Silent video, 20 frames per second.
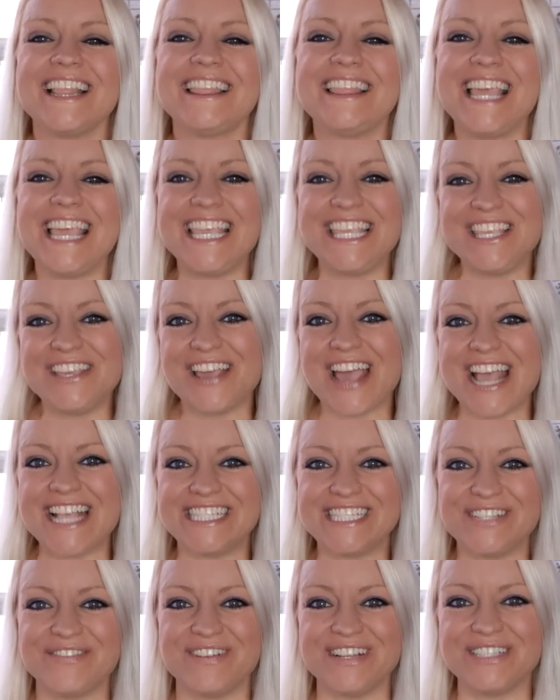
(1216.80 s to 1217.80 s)
Thank you
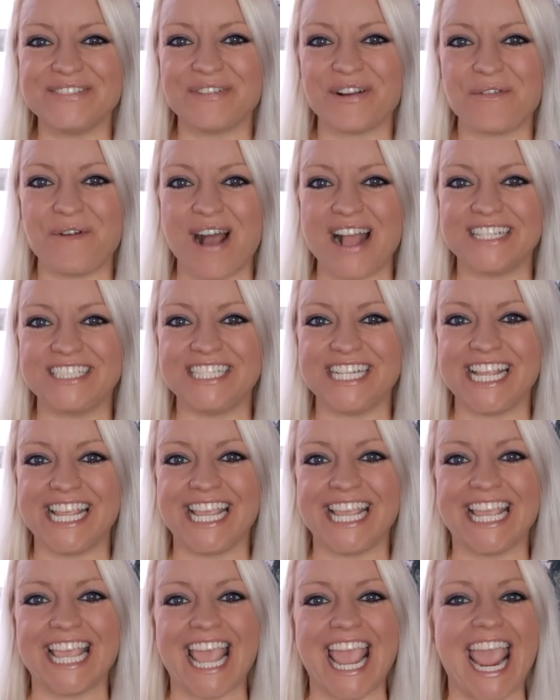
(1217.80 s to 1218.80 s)
guys so much for
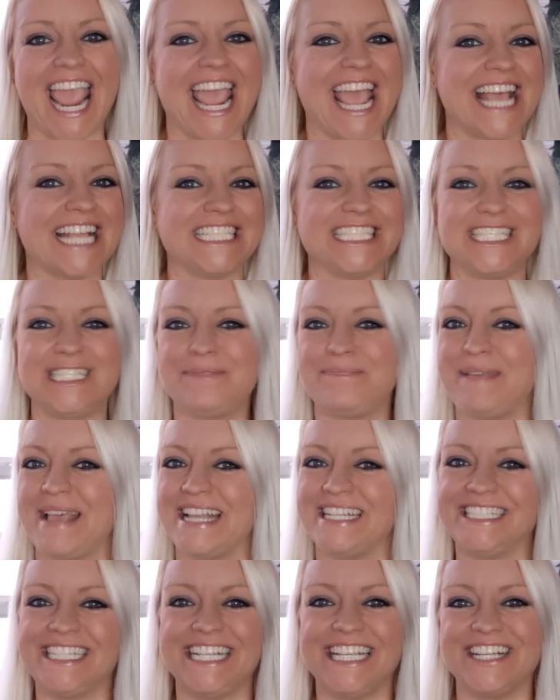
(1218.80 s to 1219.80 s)
watching and
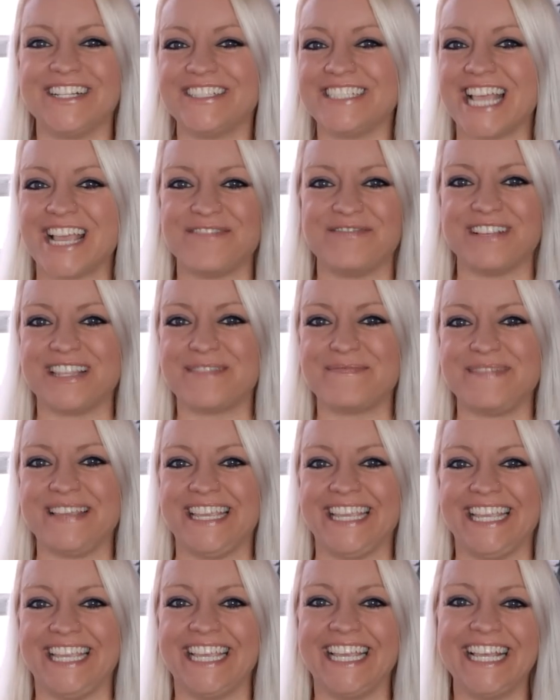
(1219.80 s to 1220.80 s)
spending your time with
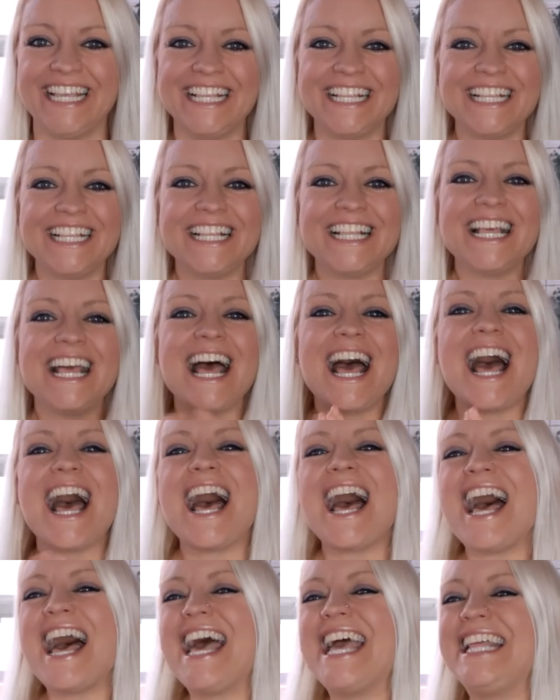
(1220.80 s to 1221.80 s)
me.
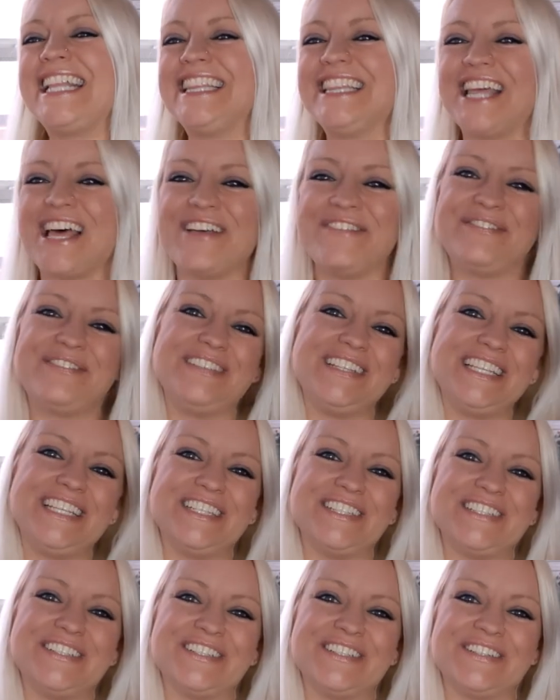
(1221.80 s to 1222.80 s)
I love
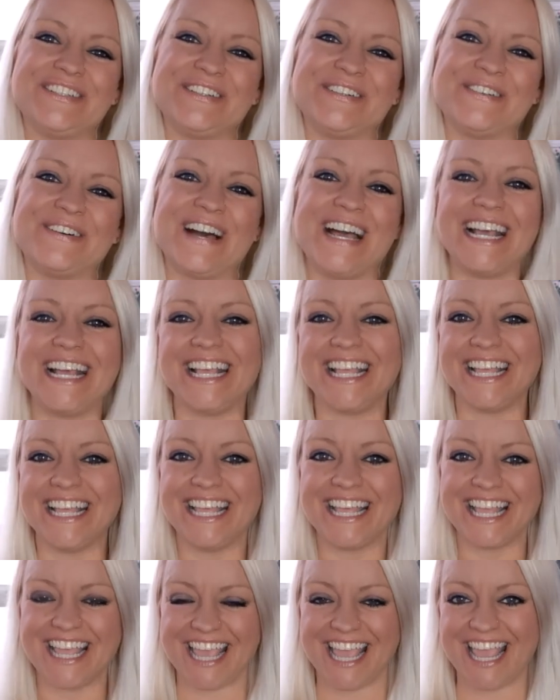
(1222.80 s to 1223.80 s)
you.
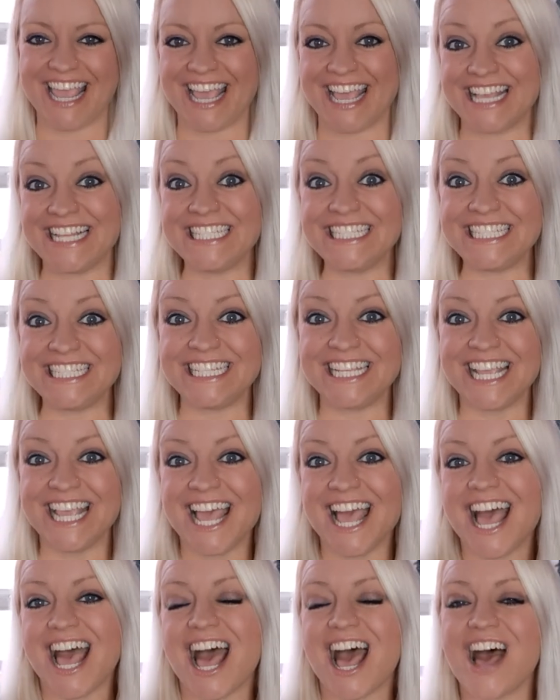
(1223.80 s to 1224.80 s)
And
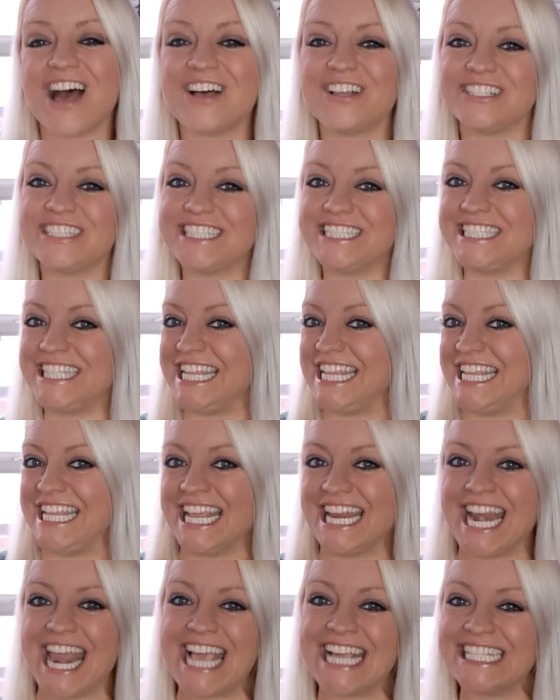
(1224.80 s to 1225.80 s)
I'll see
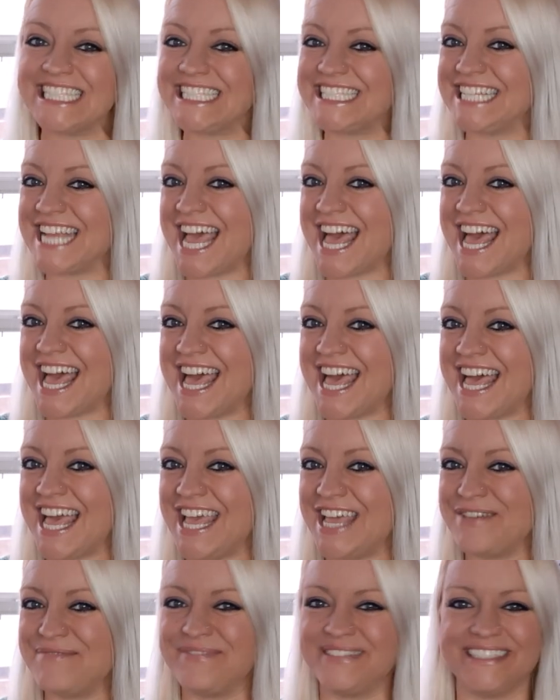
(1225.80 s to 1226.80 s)
you next
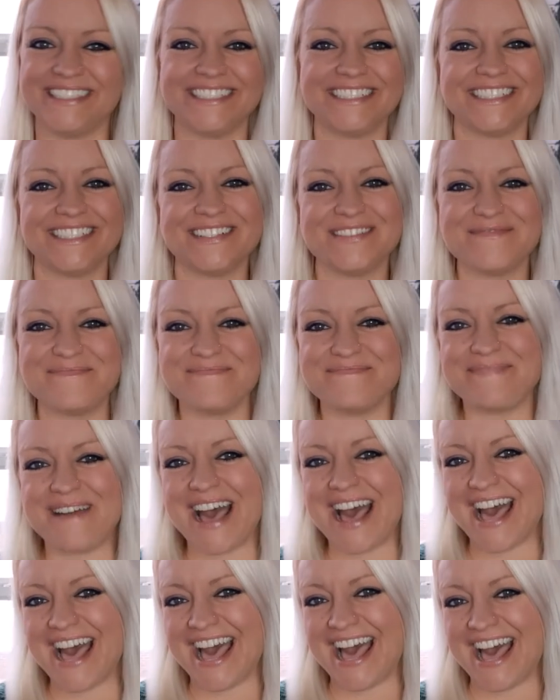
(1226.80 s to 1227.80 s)
time.
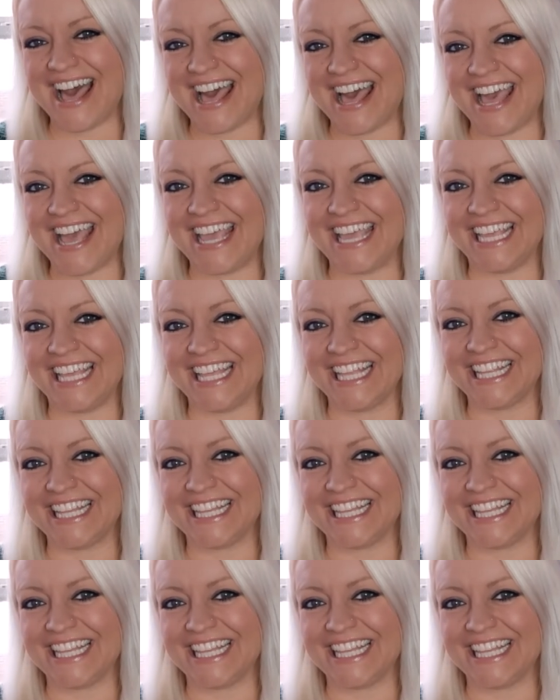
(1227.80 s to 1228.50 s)
Bye.